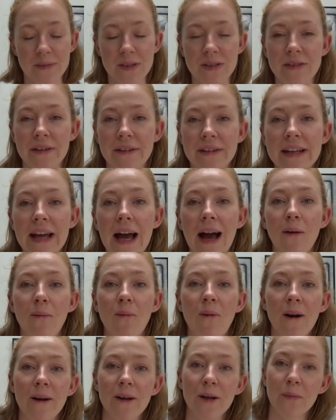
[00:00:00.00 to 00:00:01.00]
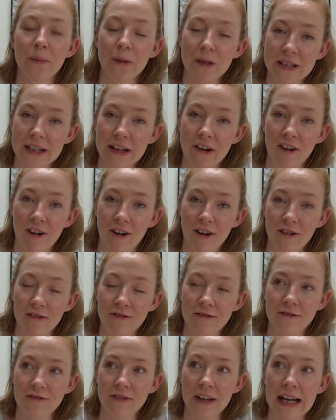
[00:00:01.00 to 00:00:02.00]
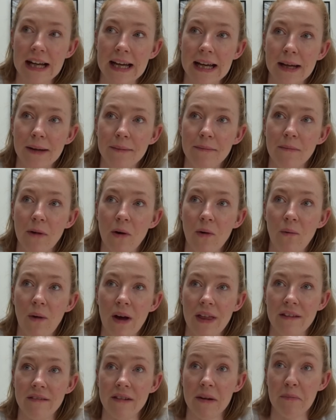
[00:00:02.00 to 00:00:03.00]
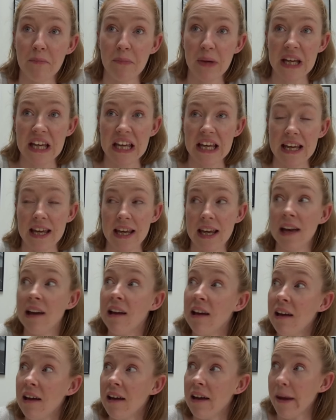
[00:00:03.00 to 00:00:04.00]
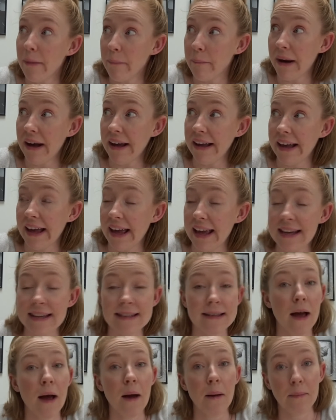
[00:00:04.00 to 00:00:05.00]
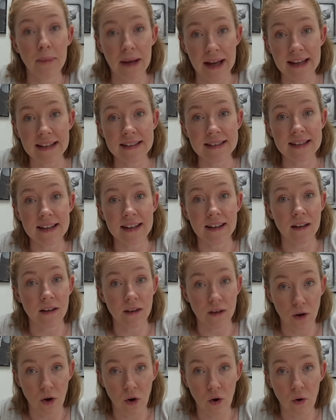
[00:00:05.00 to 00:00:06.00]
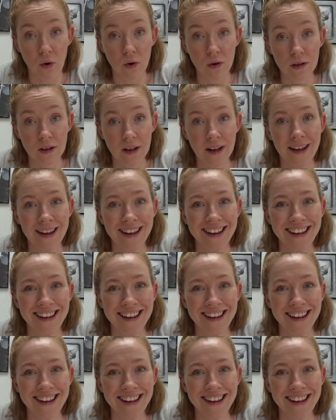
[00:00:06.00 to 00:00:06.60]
So yeah, what are you putting off? Whether it be, in my case, painting the hall.